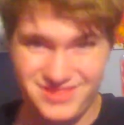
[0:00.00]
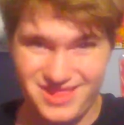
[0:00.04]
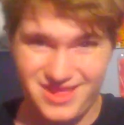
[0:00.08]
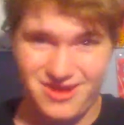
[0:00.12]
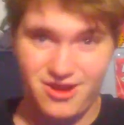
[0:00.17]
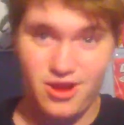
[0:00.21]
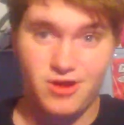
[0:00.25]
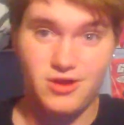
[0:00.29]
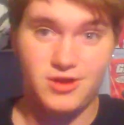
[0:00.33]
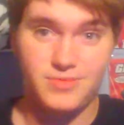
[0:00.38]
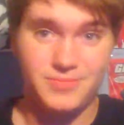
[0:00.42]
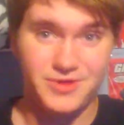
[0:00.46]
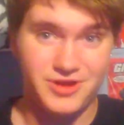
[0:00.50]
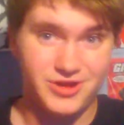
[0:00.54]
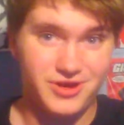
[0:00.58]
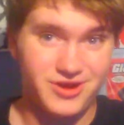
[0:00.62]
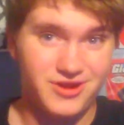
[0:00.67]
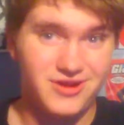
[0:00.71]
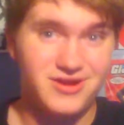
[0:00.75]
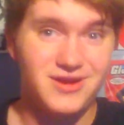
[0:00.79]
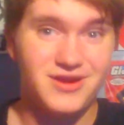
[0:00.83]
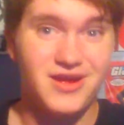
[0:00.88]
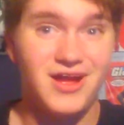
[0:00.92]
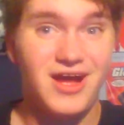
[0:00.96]

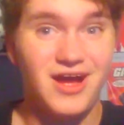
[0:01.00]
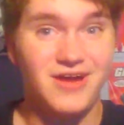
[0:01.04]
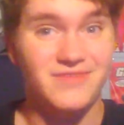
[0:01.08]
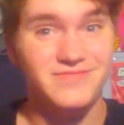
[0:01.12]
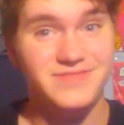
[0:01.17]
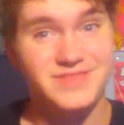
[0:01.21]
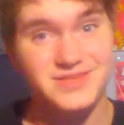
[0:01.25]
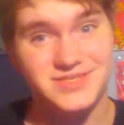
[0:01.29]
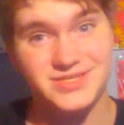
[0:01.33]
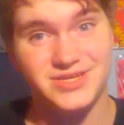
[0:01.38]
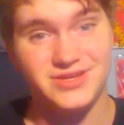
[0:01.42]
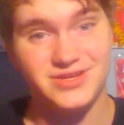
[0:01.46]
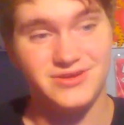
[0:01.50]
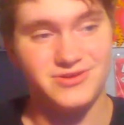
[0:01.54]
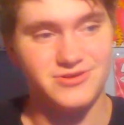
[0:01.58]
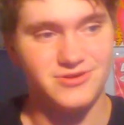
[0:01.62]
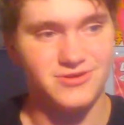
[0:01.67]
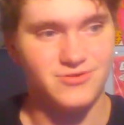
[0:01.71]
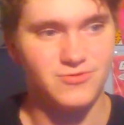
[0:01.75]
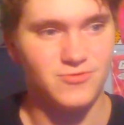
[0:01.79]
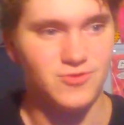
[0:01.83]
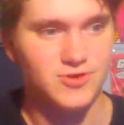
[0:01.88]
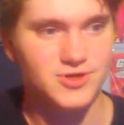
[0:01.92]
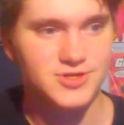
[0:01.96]
arbiter of the
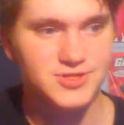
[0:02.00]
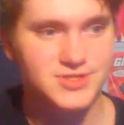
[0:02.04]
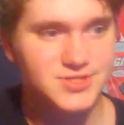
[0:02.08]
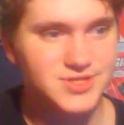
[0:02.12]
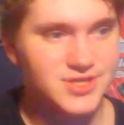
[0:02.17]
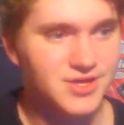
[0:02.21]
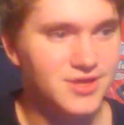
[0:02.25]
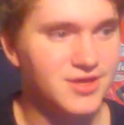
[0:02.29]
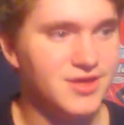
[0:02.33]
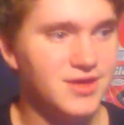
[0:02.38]
Secret Wars,